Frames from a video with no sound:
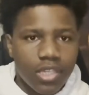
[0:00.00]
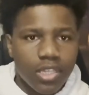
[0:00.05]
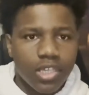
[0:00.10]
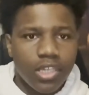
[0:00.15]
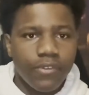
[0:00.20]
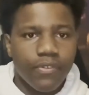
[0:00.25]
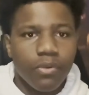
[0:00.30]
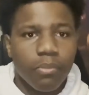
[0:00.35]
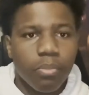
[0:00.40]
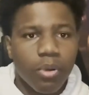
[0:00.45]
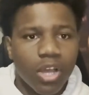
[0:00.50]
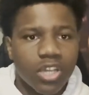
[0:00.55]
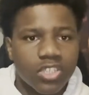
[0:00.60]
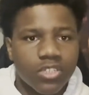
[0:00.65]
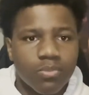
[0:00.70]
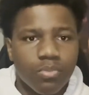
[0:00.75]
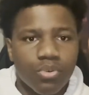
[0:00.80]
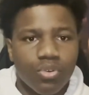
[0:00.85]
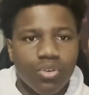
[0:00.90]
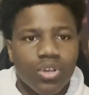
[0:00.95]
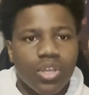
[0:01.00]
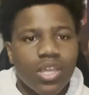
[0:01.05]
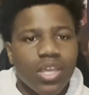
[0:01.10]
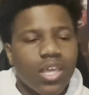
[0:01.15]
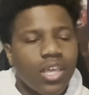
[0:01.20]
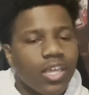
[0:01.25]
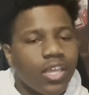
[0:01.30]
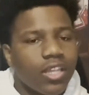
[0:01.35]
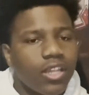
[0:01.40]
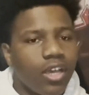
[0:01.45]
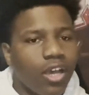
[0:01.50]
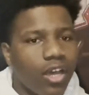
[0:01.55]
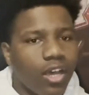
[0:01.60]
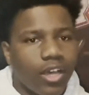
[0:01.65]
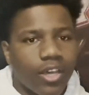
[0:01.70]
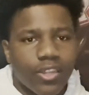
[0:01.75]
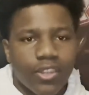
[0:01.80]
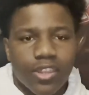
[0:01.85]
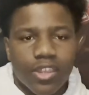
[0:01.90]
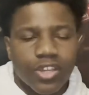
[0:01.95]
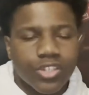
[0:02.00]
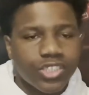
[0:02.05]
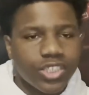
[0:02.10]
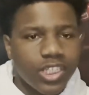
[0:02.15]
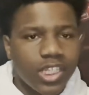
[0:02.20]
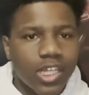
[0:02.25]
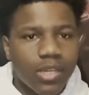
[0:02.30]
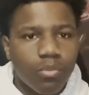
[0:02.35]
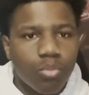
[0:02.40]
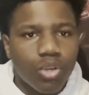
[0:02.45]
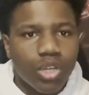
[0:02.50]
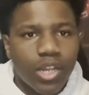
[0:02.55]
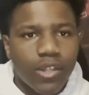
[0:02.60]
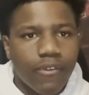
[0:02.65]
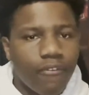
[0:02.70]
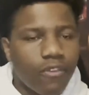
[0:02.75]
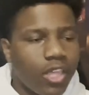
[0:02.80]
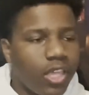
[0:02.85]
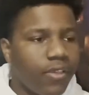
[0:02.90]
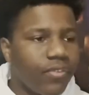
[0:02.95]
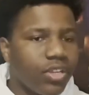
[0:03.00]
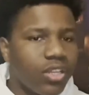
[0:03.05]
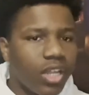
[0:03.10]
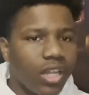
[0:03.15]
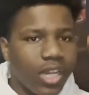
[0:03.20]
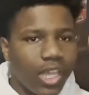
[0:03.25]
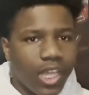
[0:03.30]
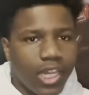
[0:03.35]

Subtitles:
even possible. Their GM wouldn't have even done